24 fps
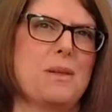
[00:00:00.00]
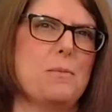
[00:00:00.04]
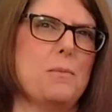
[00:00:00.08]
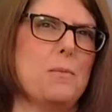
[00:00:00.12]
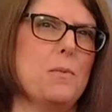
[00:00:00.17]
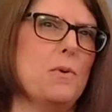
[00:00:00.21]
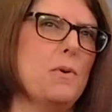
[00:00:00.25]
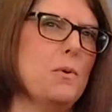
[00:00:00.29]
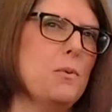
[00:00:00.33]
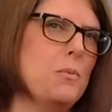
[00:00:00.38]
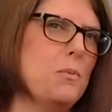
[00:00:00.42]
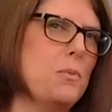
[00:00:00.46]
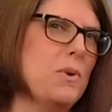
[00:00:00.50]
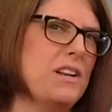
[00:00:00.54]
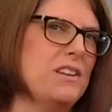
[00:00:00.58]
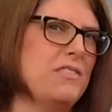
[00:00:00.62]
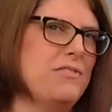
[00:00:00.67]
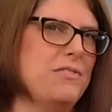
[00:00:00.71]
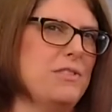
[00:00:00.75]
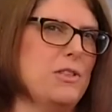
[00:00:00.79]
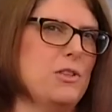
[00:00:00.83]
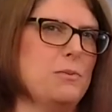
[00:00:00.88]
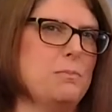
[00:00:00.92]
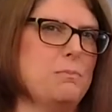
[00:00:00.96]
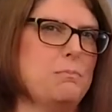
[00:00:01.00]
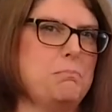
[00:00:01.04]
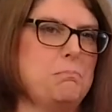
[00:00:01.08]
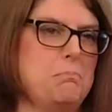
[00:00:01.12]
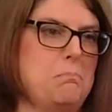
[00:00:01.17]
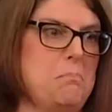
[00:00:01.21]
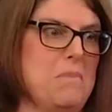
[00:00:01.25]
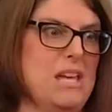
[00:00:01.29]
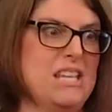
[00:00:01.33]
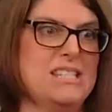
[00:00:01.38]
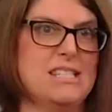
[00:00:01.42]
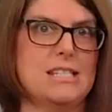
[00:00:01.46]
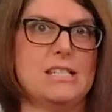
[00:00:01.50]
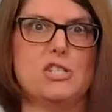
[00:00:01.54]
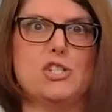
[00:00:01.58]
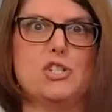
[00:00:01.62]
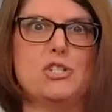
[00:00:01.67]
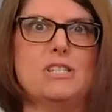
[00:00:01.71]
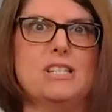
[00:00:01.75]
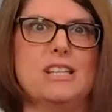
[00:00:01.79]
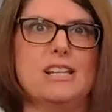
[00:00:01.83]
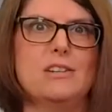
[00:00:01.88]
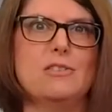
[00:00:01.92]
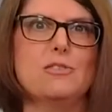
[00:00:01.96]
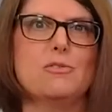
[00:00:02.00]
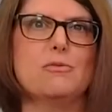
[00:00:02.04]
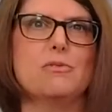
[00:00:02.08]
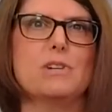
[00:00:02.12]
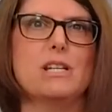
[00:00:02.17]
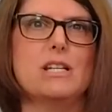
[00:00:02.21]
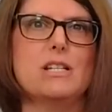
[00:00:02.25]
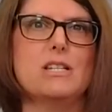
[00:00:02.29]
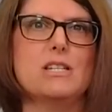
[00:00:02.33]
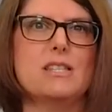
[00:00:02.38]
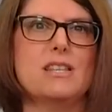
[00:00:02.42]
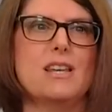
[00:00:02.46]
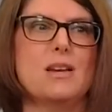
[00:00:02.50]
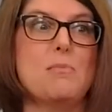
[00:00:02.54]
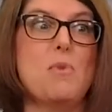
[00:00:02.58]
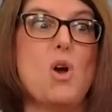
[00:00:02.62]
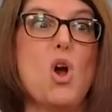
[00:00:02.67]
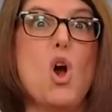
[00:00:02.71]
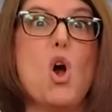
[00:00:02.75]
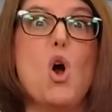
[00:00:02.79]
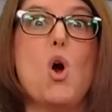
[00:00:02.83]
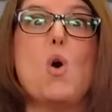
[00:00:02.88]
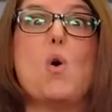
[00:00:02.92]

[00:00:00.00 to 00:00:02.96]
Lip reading: Well, what if the message didn't reach them,